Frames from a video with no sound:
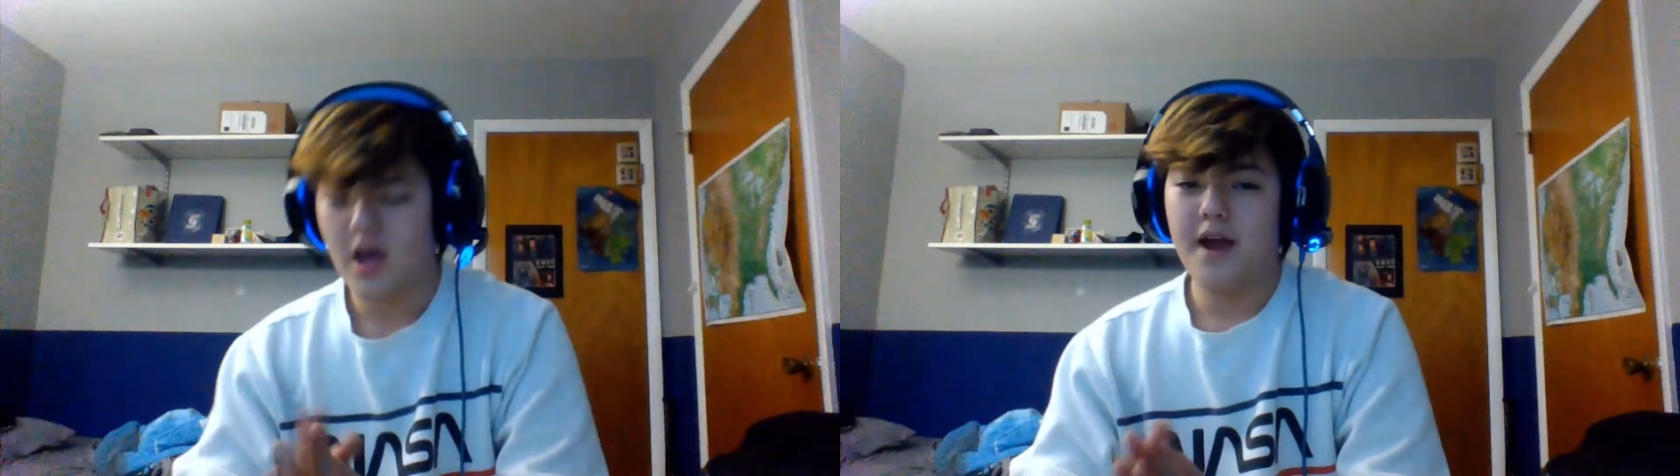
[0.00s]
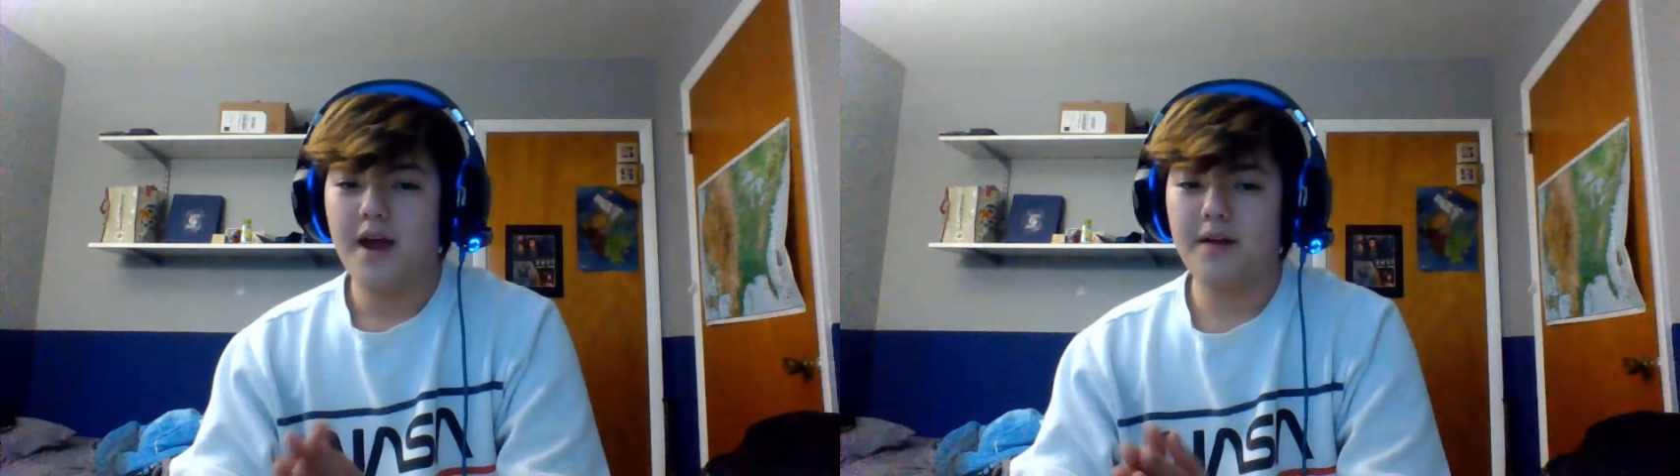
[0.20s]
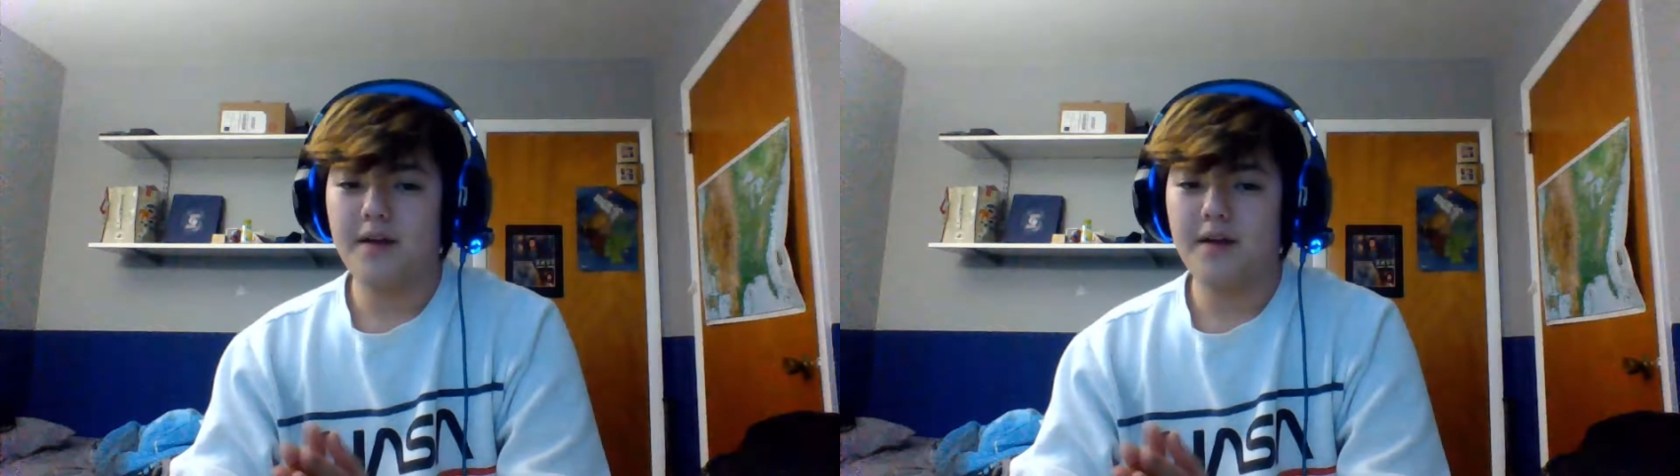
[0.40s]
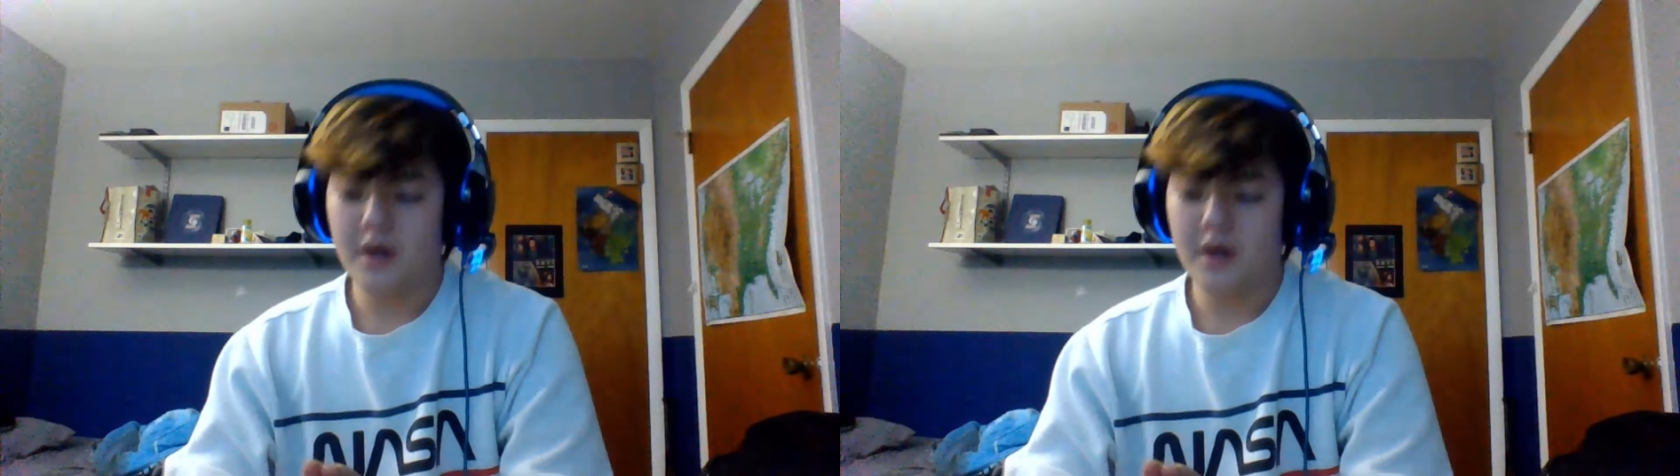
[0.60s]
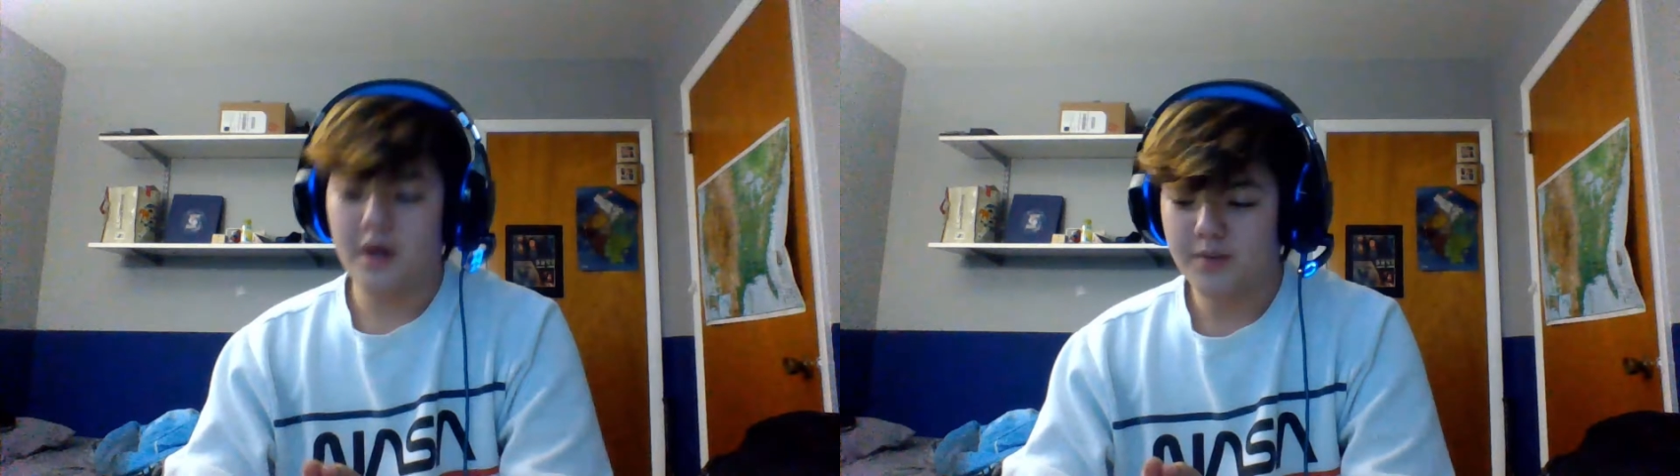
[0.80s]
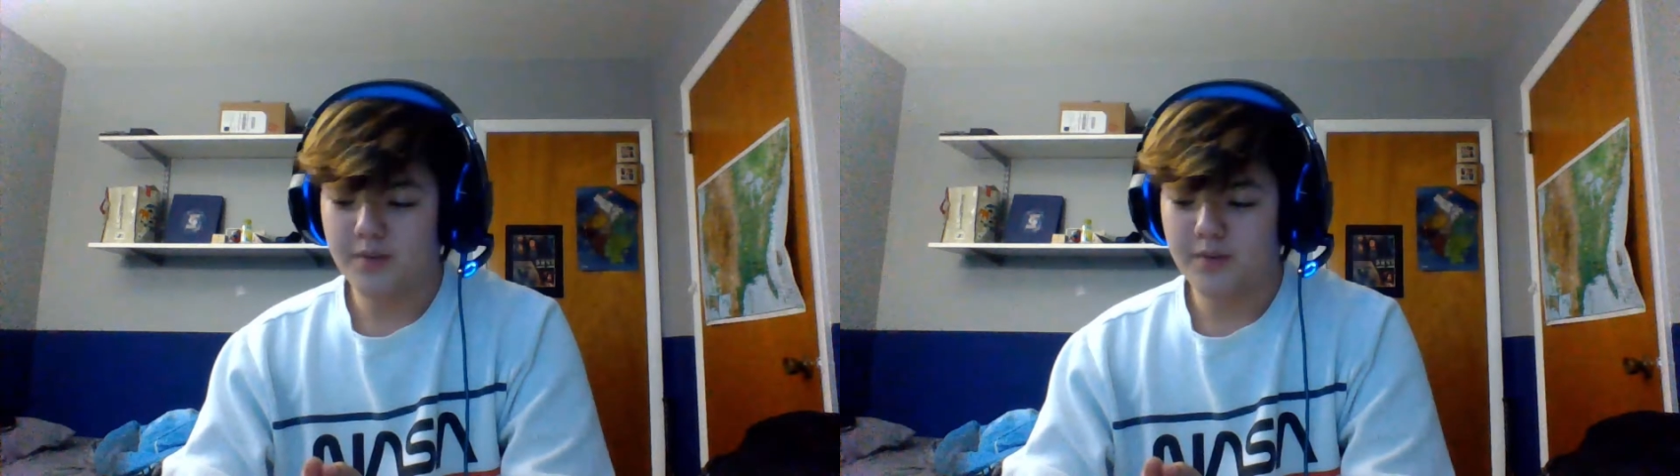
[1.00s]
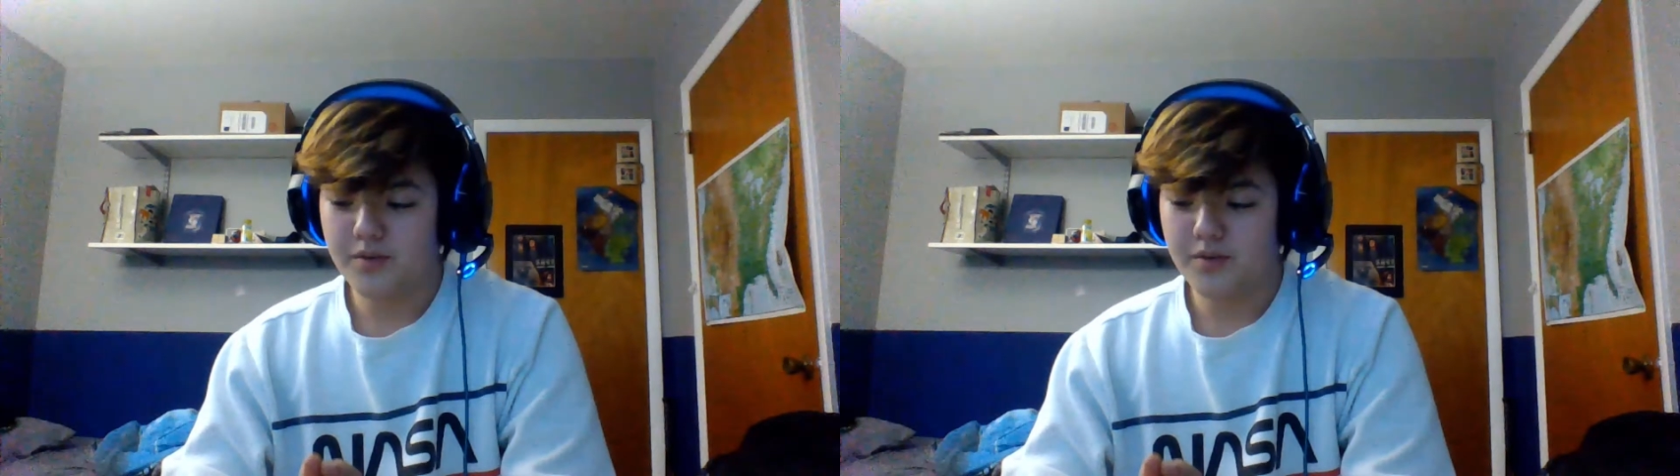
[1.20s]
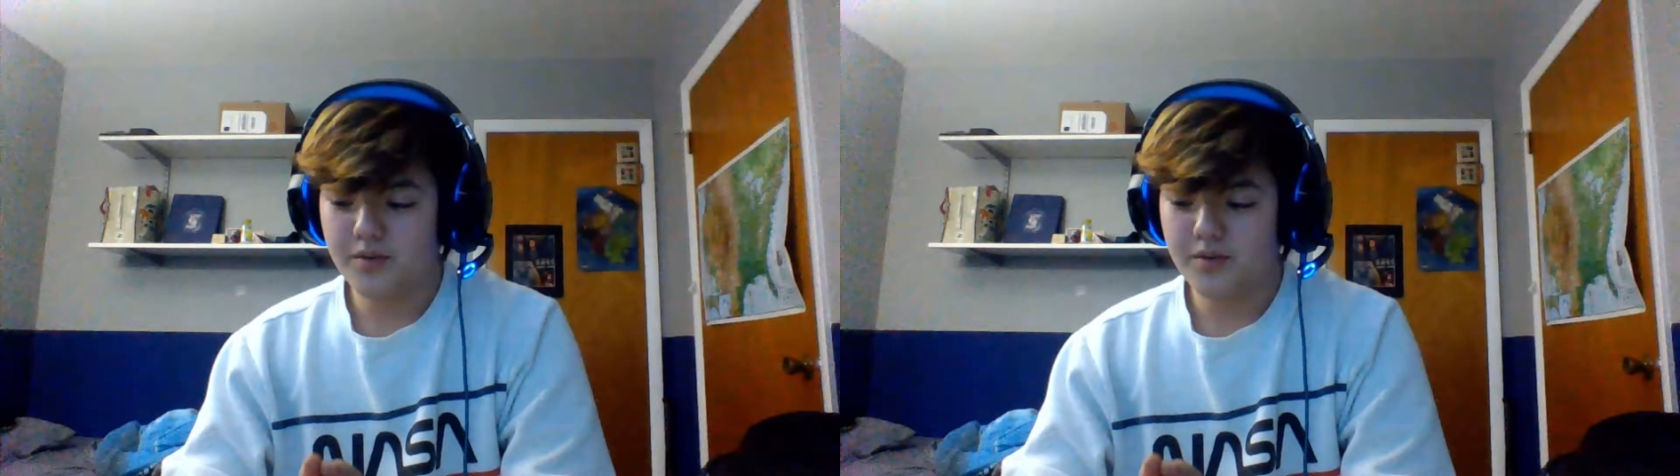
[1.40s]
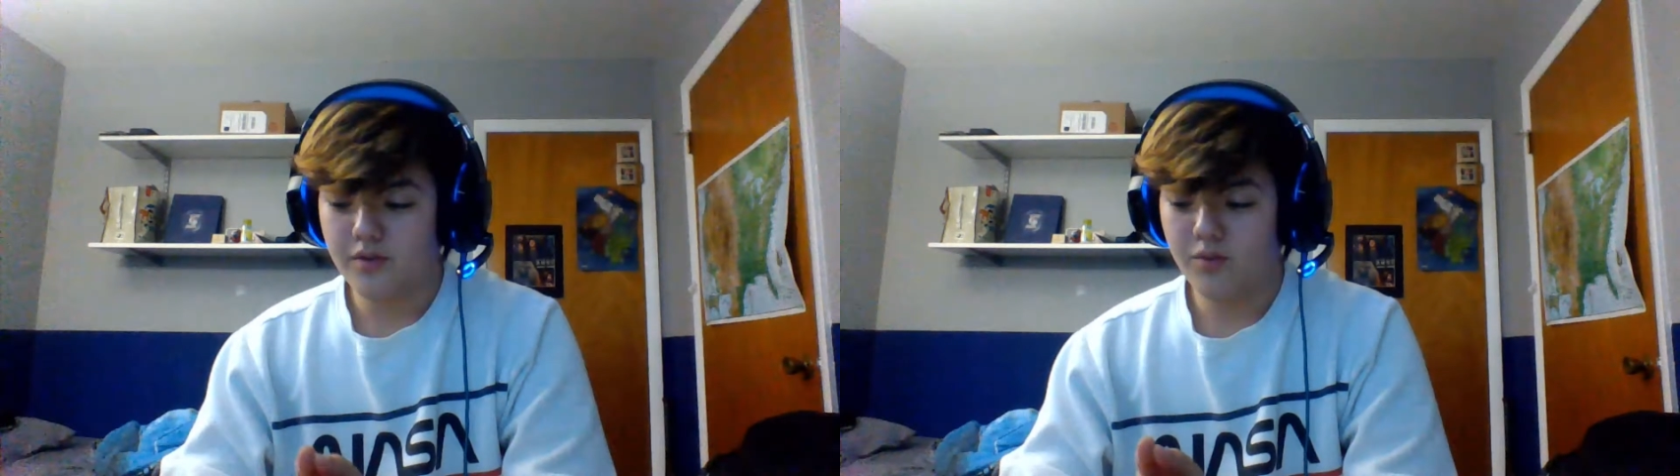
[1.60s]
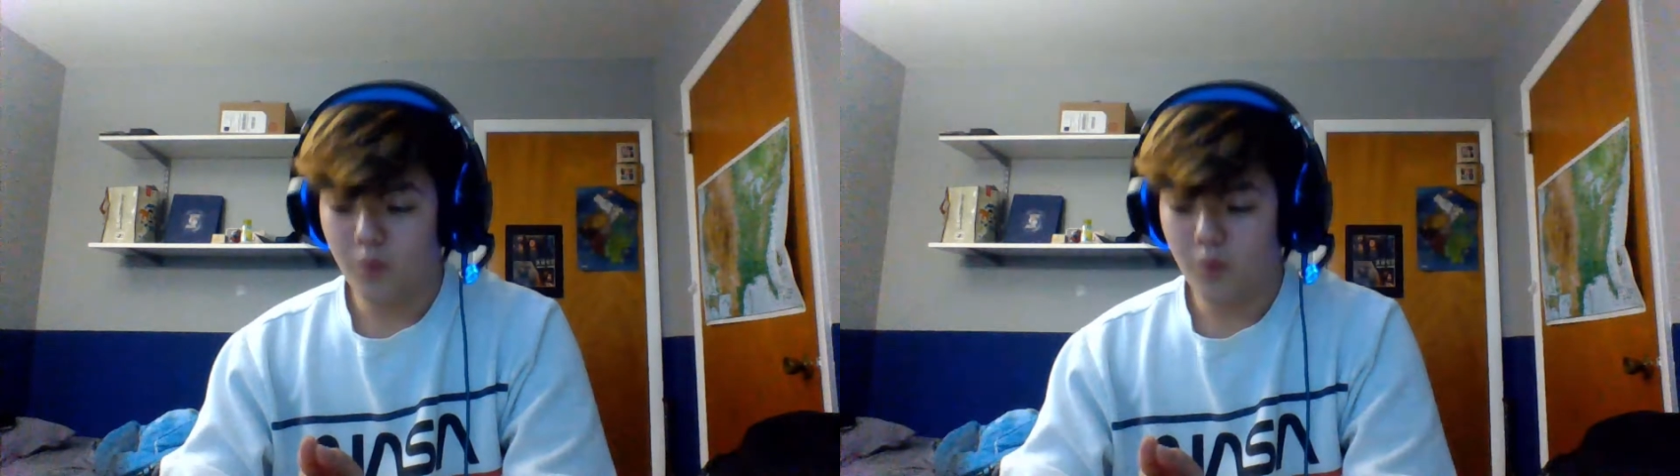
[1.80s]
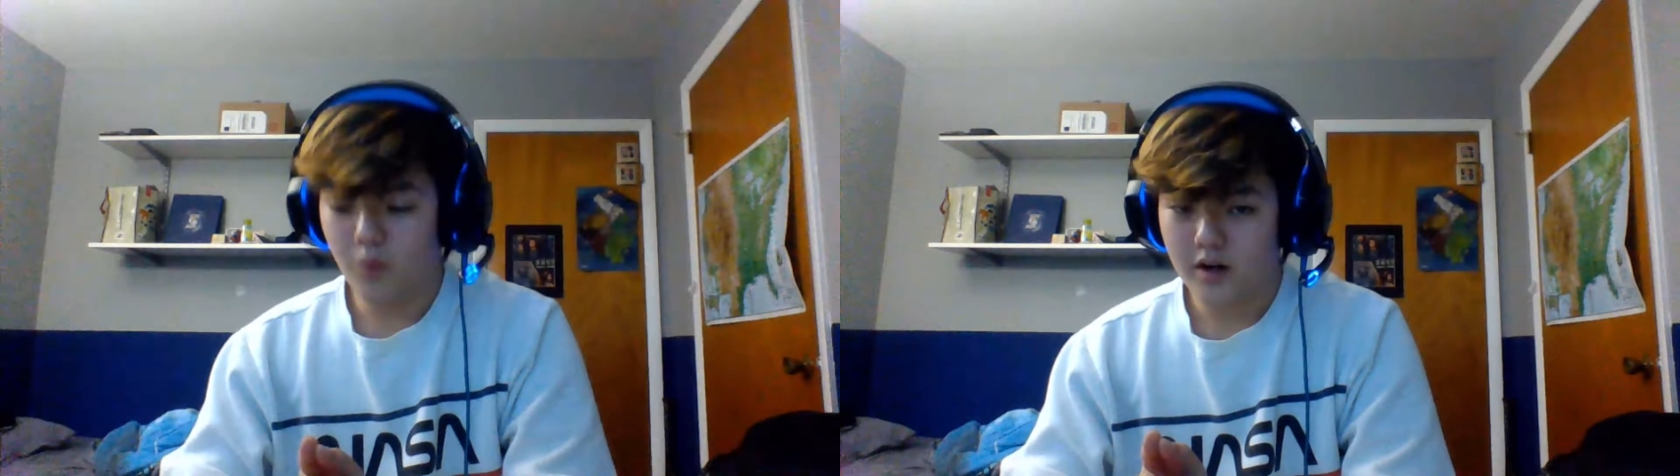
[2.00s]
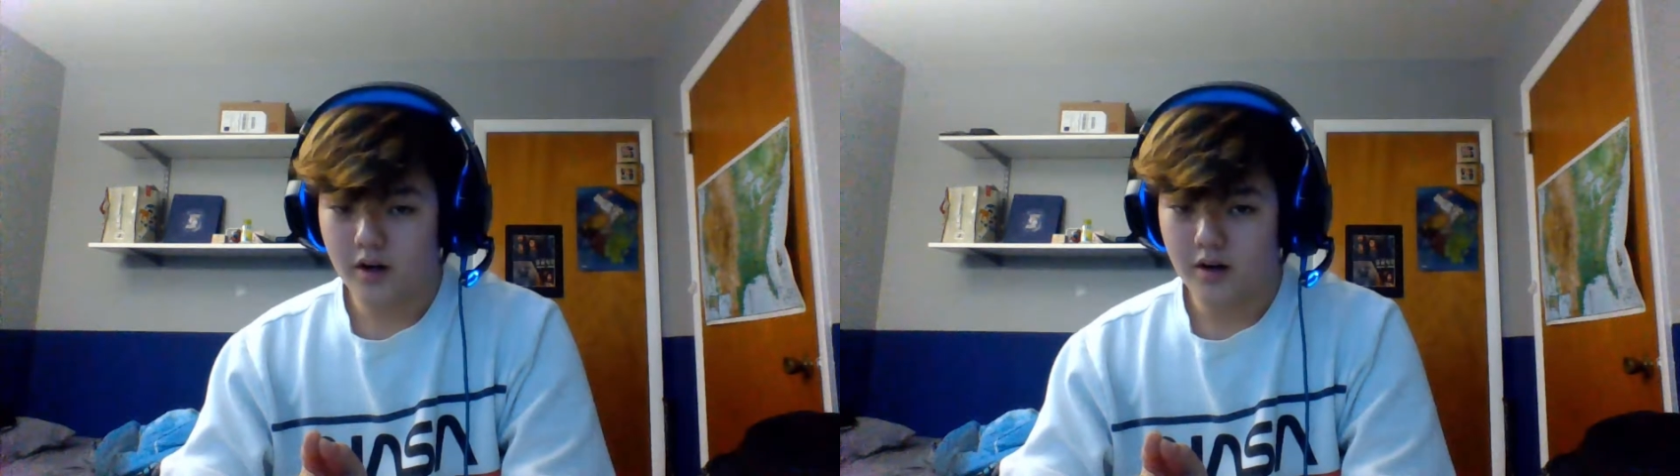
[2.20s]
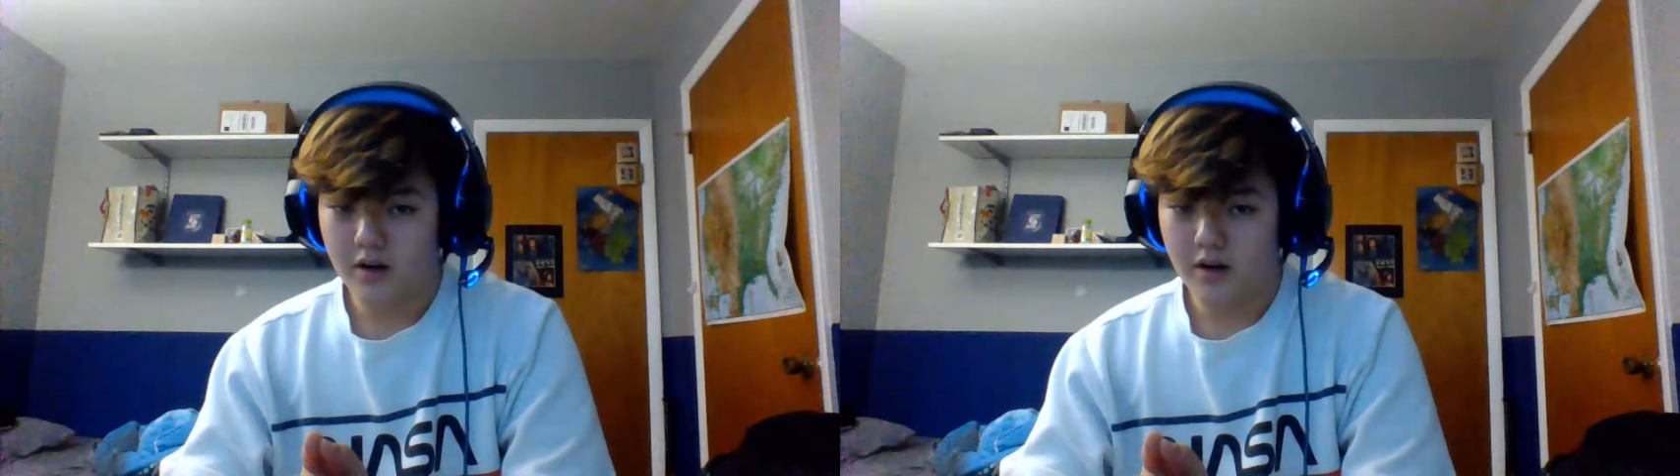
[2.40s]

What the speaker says: And by those bunch of windows is water.